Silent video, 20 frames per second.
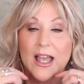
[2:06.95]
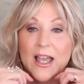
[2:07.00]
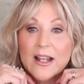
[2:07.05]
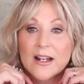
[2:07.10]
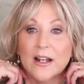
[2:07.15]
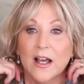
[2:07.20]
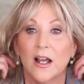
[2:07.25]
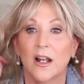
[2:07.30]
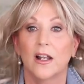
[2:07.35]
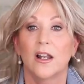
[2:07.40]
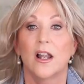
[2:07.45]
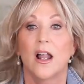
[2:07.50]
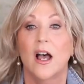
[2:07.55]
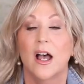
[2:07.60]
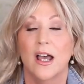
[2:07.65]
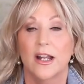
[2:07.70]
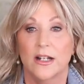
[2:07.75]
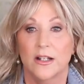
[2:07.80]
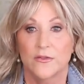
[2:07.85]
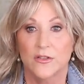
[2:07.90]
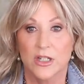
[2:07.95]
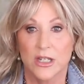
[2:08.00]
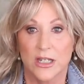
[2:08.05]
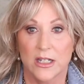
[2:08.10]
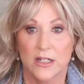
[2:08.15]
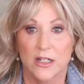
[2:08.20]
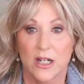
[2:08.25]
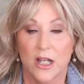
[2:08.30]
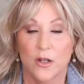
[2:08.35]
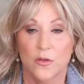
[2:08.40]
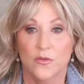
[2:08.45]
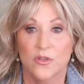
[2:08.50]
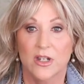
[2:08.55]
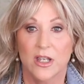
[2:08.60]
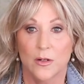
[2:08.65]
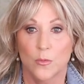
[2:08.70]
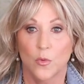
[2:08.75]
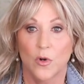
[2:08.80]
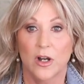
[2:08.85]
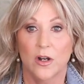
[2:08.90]
and a lot of skin tones
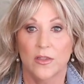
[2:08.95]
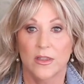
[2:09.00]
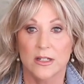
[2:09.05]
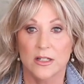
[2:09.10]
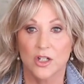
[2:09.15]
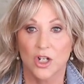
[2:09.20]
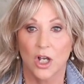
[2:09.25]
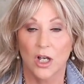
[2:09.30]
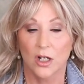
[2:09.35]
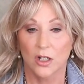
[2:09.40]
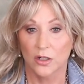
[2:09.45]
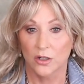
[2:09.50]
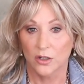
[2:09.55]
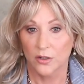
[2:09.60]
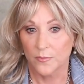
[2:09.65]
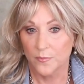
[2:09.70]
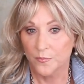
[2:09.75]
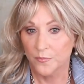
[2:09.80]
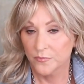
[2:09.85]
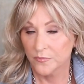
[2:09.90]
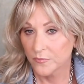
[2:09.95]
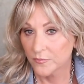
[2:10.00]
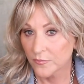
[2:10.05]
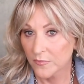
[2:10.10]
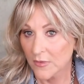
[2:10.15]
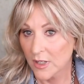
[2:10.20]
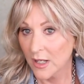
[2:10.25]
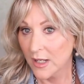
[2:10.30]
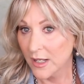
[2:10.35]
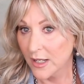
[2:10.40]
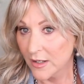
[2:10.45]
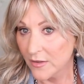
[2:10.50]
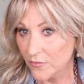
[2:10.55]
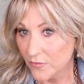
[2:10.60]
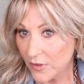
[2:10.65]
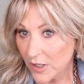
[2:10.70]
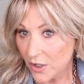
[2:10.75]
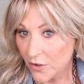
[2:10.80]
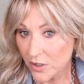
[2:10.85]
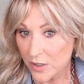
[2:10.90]
can wear this color.
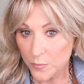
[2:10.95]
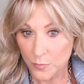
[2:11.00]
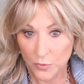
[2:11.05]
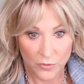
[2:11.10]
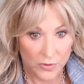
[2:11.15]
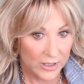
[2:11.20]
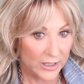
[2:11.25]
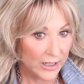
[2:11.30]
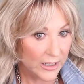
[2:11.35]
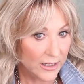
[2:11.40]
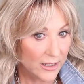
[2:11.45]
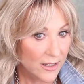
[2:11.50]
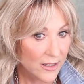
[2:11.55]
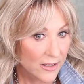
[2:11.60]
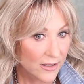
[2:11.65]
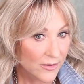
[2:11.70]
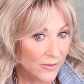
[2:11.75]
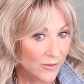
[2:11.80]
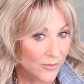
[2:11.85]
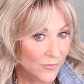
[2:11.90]
Very pretty.